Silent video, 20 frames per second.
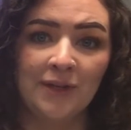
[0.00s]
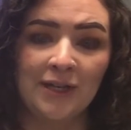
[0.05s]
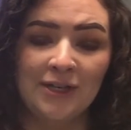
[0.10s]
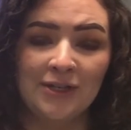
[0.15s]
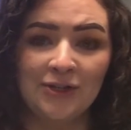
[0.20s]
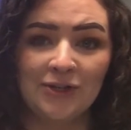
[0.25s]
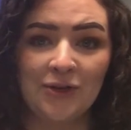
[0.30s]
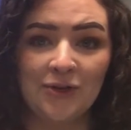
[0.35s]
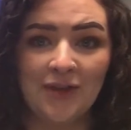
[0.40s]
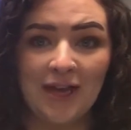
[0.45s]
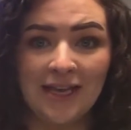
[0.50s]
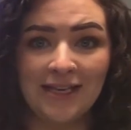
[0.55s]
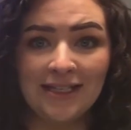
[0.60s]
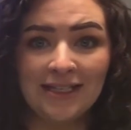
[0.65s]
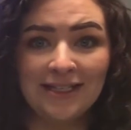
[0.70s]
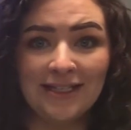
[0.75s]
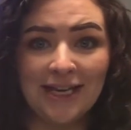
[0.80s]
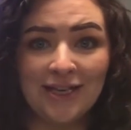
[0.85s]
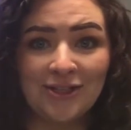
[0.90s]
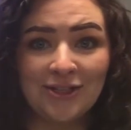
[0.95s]
So they
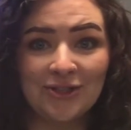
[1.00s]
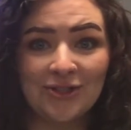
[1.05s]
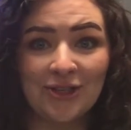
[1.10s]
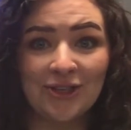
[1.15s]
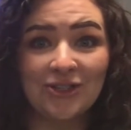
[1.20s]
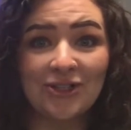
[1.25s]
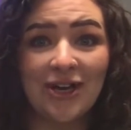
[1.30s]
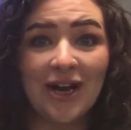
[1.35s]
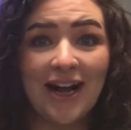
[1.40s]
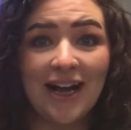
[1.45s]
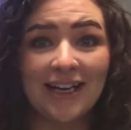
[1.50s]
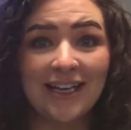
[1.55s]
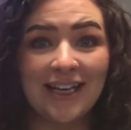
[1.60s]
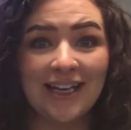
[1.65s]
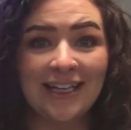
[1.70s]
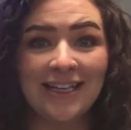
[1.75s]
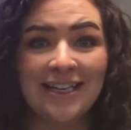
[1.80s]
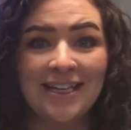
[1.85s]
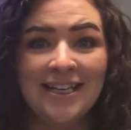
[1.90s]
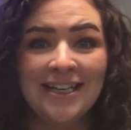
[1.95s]
decide to start
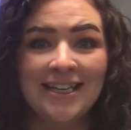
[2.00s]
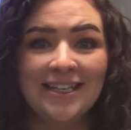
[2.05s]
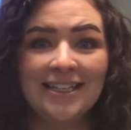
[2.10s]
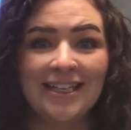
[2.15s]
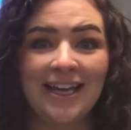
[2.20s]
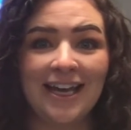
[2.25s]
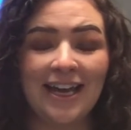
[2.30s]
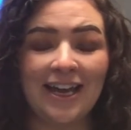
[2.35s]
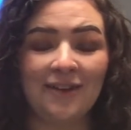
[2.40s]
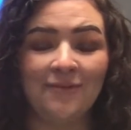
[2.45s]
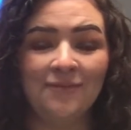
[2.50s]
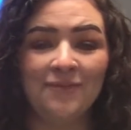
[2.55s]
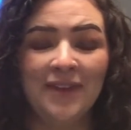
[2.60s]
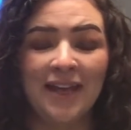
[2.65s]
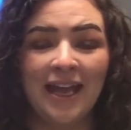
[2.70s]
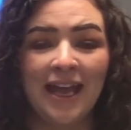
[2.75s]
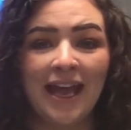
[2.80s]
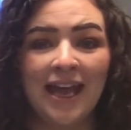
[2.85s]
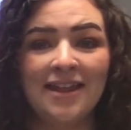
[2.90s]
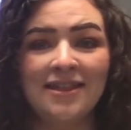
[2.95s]
talking to him,
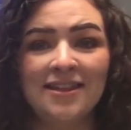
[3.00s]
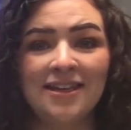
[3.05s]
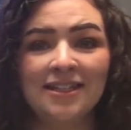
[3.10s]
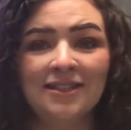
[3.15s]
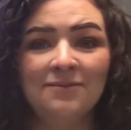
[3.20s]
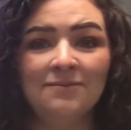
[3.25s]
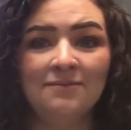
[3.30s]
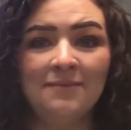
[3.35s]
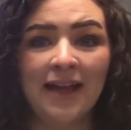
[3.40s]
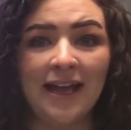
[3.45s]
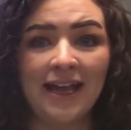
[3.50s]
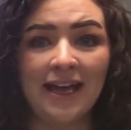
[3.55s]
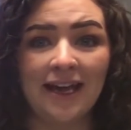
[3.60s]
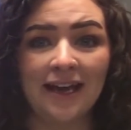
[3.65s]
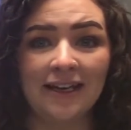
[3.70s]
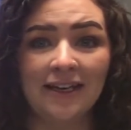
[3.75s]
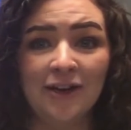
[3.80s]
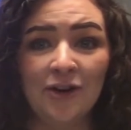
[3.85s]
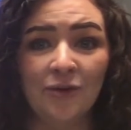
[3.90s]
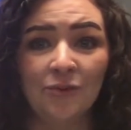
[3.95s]
and this
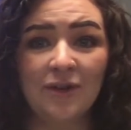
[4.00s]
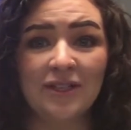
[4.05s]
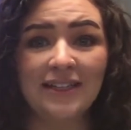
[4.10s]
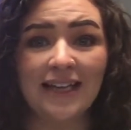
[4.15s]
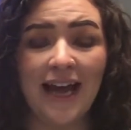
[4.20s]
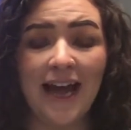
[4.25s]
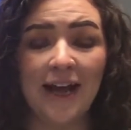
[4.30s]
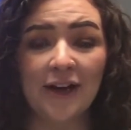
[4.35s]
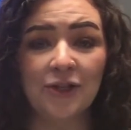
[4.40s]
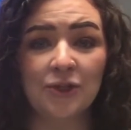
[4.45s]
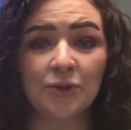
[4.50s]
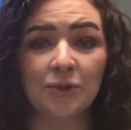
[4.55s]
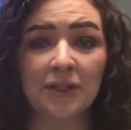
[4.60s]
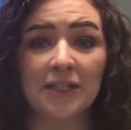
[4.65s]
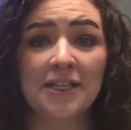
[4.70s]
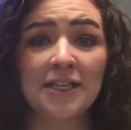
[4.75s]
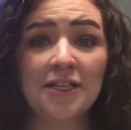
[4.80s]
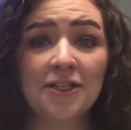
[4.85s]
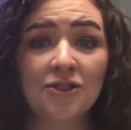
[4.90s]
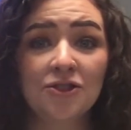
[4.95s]
man was
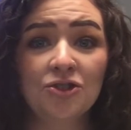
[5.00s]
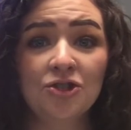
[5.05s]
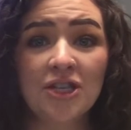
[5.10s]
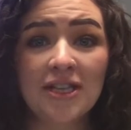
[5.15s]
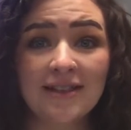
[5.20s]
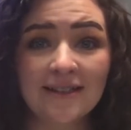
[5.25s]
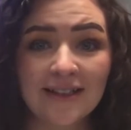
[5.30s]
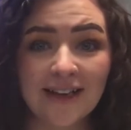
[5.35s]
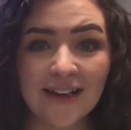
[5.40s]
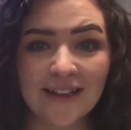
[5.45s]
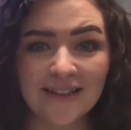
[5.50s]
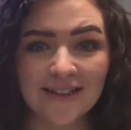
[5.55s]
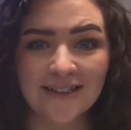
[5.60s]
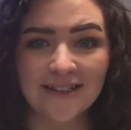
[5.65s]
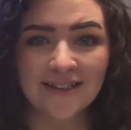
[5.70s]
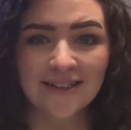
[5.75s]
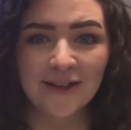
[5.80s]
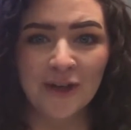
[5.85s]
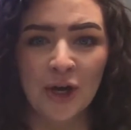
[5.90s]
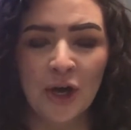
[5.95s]
actually Jesus.
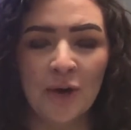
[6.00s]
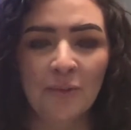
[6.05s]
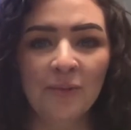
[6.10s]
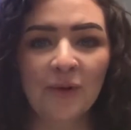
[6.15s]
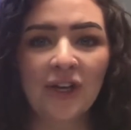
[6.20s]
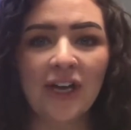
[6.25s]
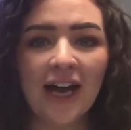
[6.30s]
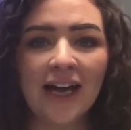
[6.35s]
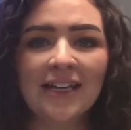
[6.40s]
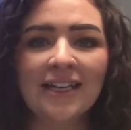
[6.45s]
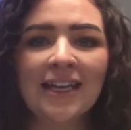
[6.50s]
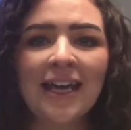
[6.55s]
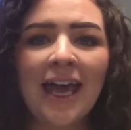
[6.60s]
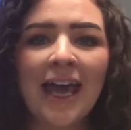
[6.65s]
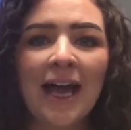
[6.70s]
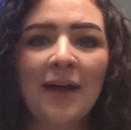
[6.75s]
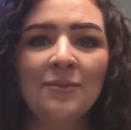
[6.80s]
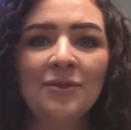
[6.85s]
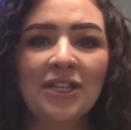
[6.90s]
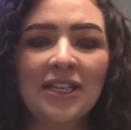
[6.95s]
But God
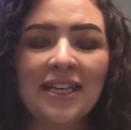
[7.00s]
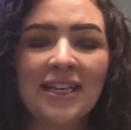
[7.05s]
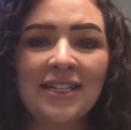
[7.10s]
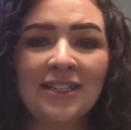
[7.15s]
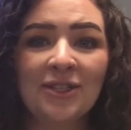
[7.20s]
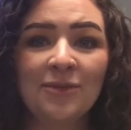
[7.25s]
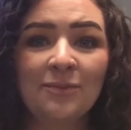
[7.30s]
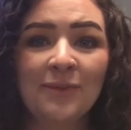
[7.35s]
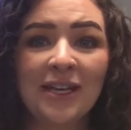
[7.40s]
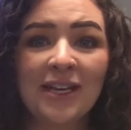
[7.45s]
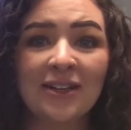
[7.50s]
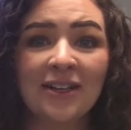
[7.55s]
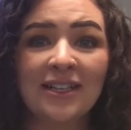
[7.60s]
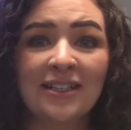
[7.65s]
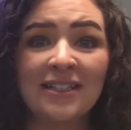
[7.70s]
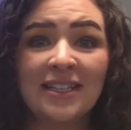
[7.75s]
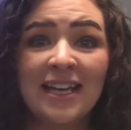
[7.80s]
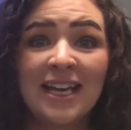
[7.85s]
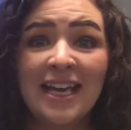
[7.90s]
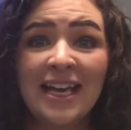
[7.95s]
kept his
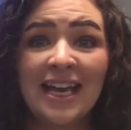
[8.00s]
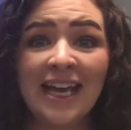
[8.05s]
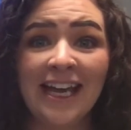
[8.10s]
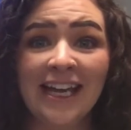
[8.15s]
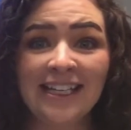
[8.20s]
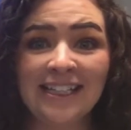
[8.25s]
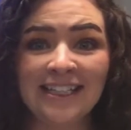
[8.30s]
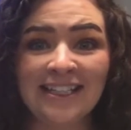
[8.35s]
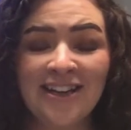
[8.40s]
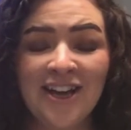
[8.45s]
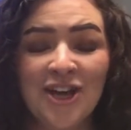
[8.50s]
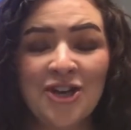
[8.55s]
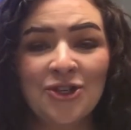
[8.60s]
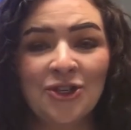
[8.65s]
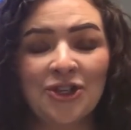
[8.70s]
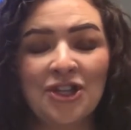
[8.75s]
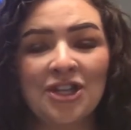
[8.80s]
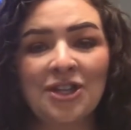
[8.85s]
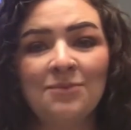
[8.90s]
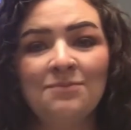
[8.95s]
appearance hidden so
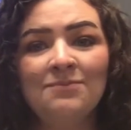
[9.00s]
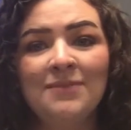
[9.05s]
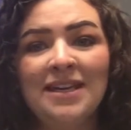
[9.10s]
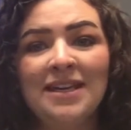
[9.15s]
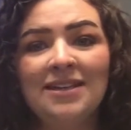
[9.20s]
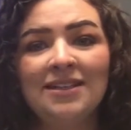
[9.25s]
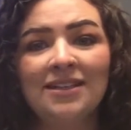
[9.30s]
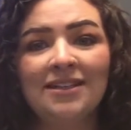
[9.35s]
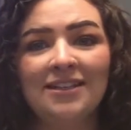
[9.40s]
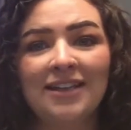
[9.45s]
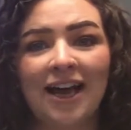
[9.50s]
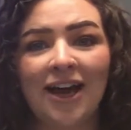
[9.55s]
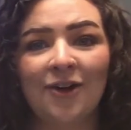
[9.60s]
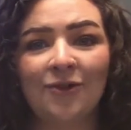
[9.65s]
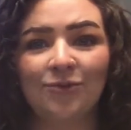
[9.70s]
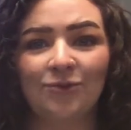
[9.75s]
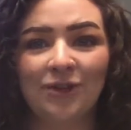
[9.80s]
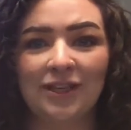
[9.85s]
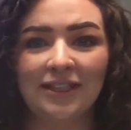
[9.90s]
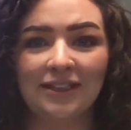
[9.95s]
that the men did
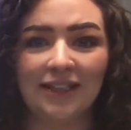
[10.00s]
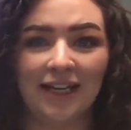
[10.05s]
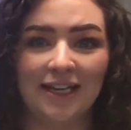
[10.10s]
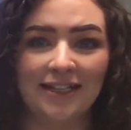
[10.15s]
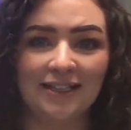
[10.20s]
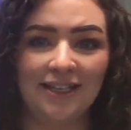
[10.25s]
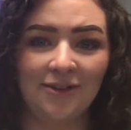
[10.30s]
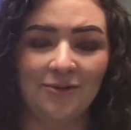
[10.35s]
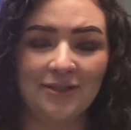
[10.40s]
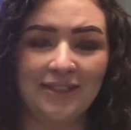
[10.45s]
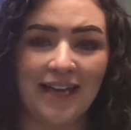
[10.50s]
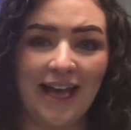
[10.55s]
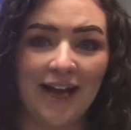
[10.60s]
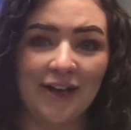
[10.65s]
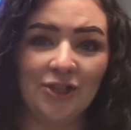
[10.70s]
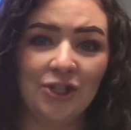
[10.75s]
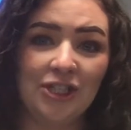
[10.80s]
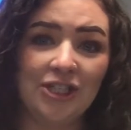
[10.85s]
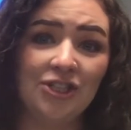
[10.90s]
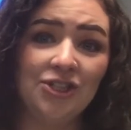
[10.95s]
not realize that it was
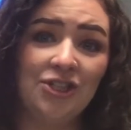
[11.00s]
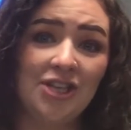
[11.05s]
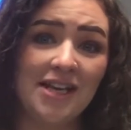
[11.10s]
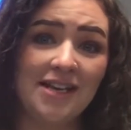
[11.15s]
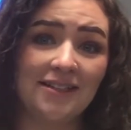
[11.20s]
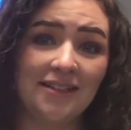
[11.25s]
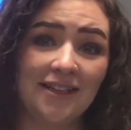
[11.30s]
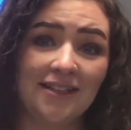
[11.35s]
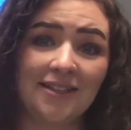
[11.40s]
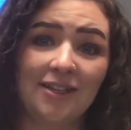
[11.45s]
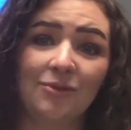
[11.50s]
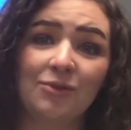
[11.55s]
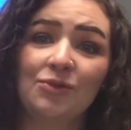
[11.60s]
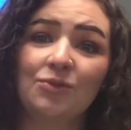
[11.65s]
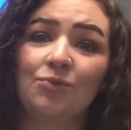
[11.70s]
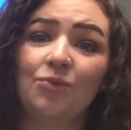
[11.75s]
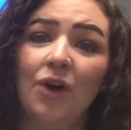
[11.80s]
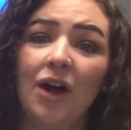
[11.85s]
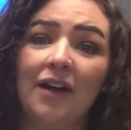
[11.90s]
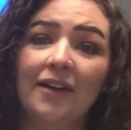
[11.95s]
actually Jesus that was
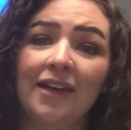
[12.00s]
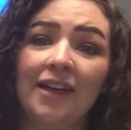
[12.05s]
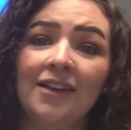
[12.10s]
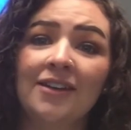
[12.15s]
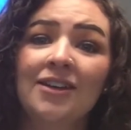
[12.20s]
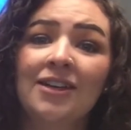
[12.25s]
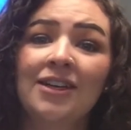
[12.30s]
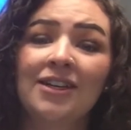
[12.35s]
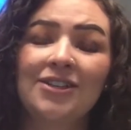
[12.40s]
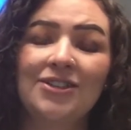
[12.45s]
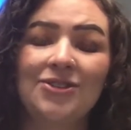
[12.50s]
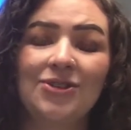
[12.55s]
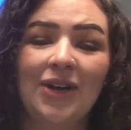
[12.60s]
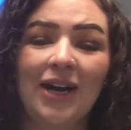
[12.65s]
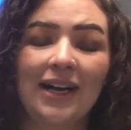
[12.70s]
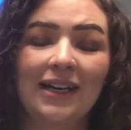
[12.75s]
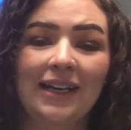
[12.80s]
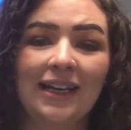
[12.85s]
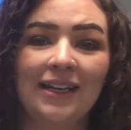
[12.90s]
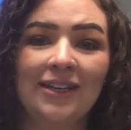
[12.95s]
walking and
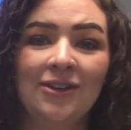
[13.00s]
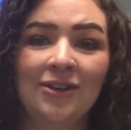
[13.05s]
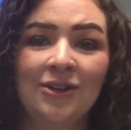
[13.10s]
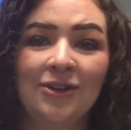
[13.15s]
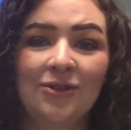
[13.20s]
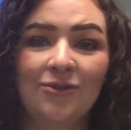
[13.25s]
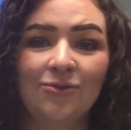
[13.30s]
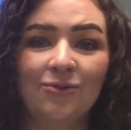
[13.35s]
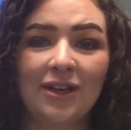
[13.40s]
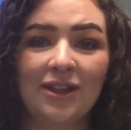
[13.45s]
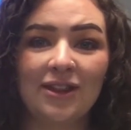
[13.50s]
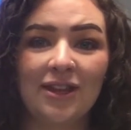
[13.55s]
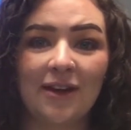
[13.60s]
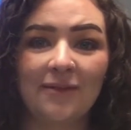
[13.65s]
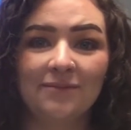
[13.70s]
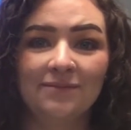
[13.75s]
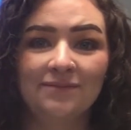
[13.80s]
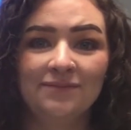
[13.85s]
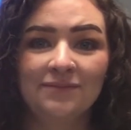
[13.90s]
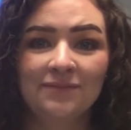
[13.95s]
talking with them.